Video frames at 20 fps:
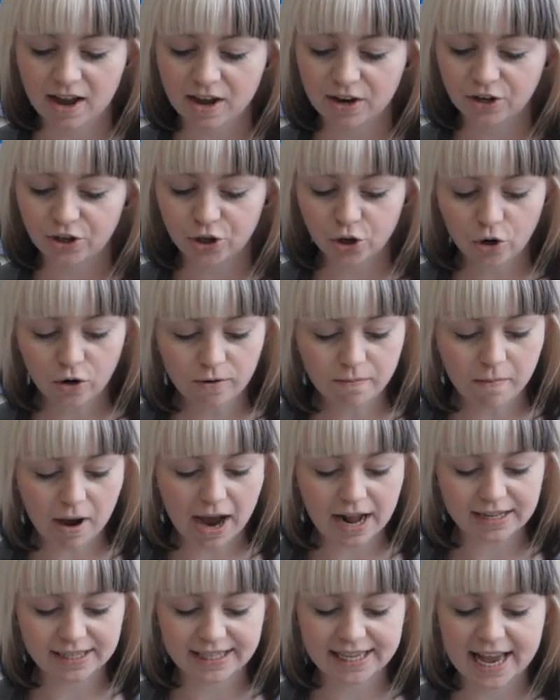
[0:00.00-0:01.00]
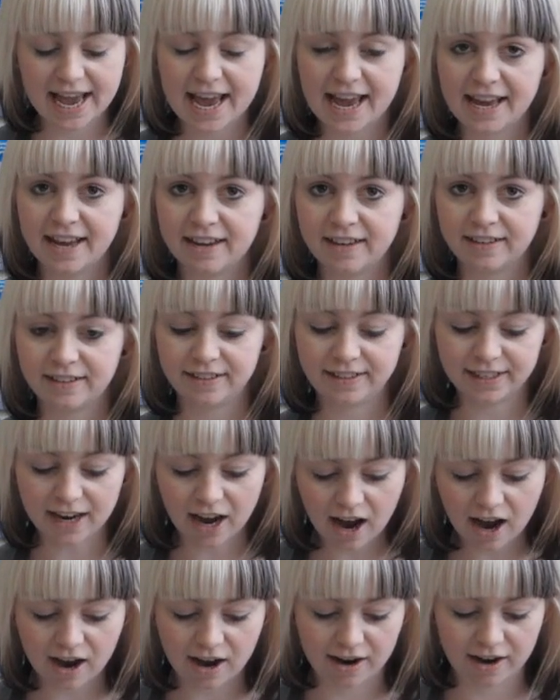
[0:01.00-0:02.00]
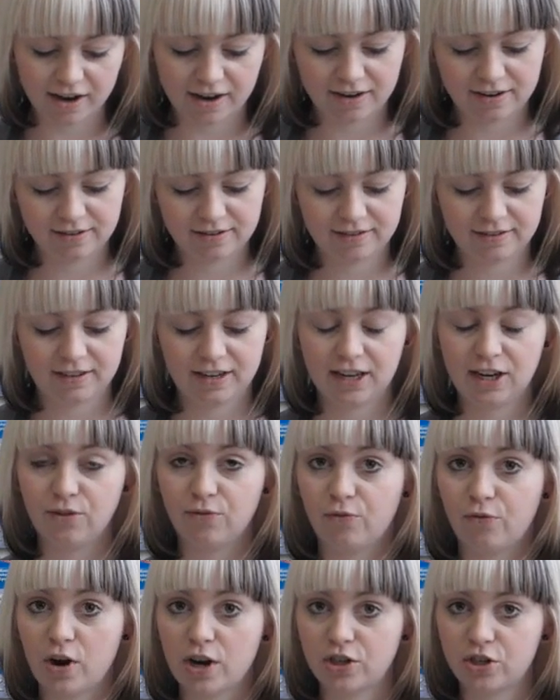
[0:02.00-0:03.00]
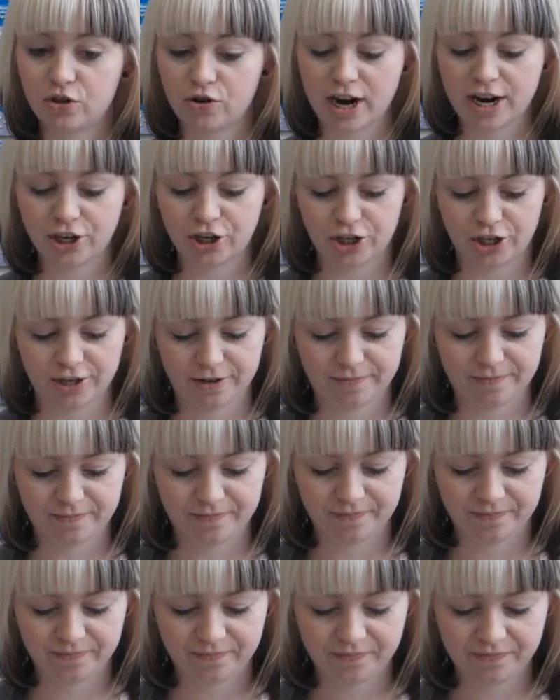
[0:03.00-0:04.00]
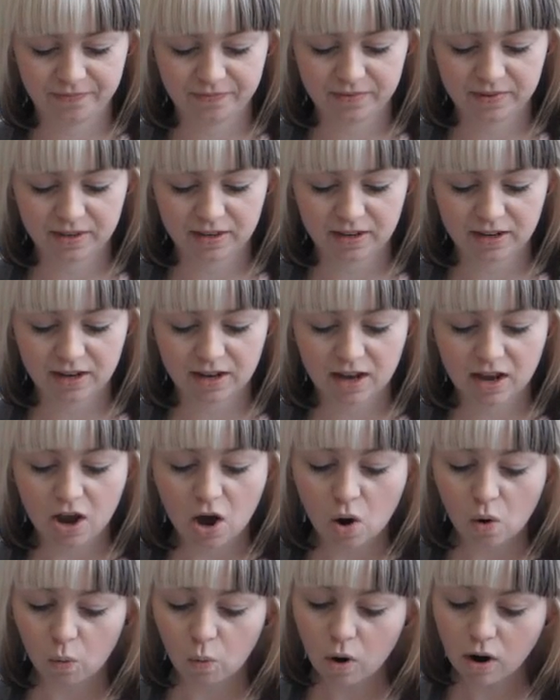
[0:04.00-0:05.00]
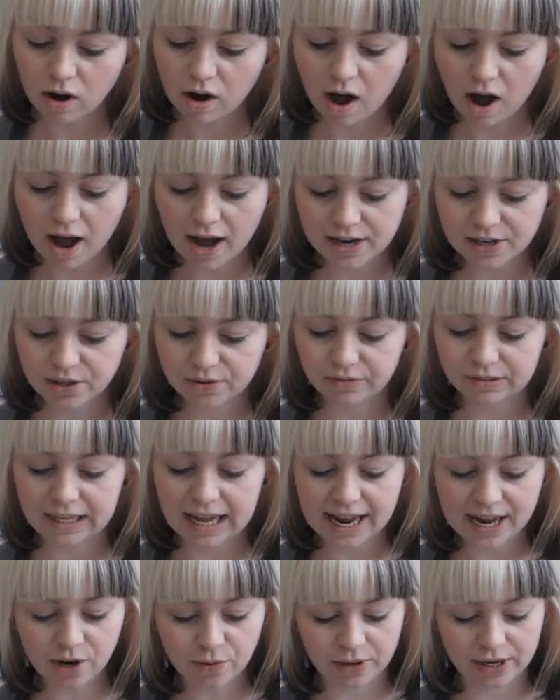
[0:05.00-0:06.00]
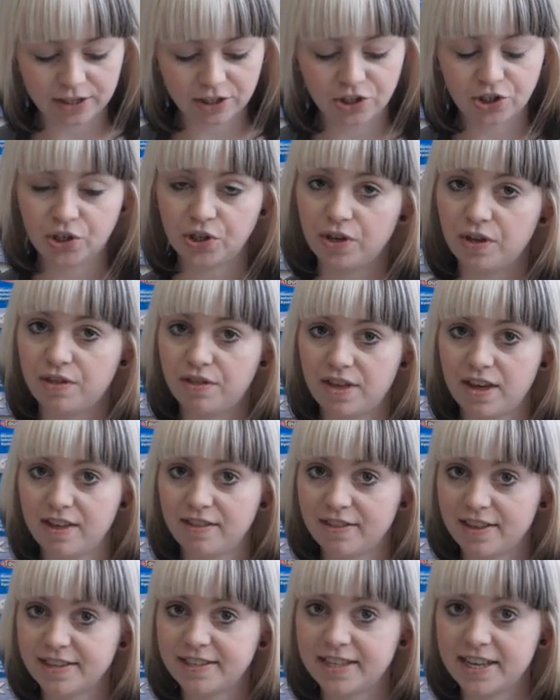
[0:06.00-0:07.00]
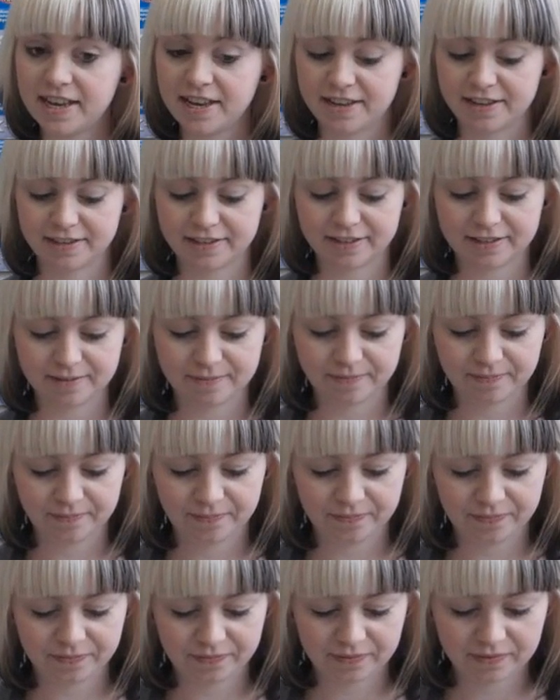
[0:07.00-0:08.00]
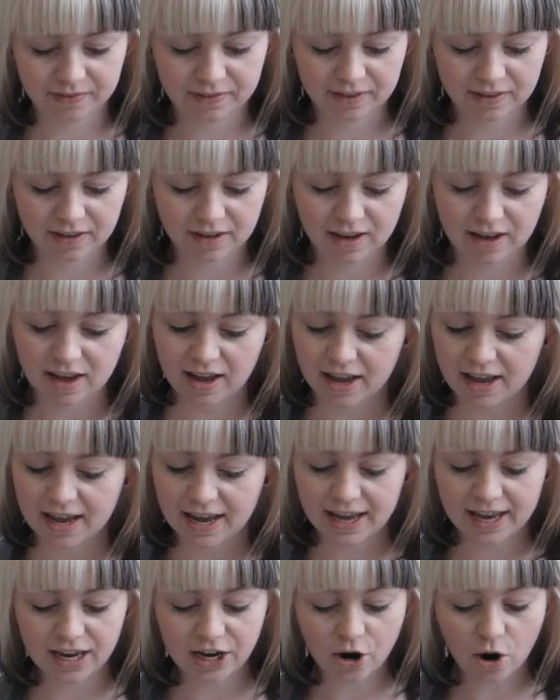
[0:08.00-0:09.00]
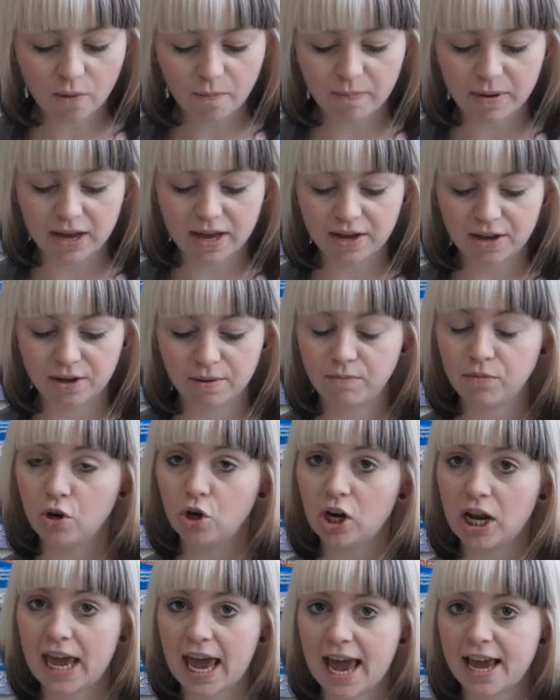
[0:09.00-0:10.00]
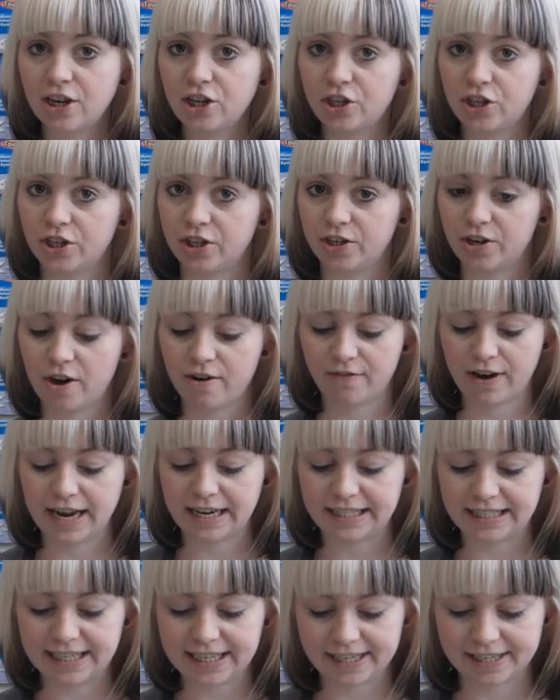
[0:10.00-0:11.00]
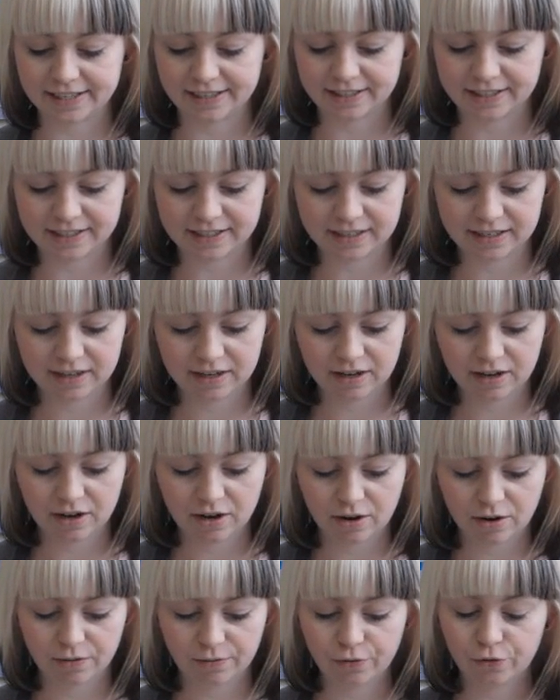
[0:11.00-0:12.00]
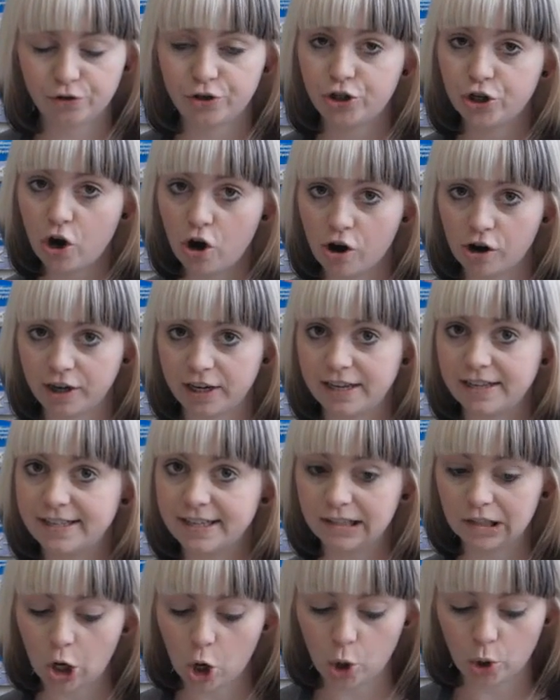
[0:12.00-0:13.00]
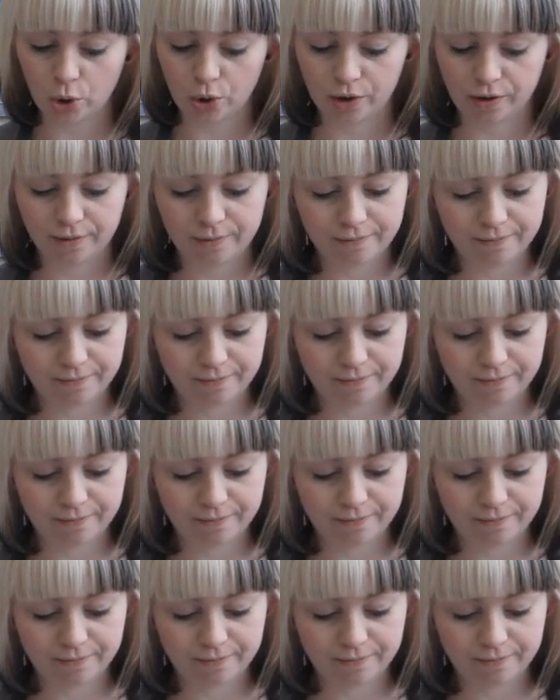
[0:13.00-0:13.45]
John might say, "Darn," in frustration. What kind of language do you think this is? It cannot be communication of ideas, for John is alone.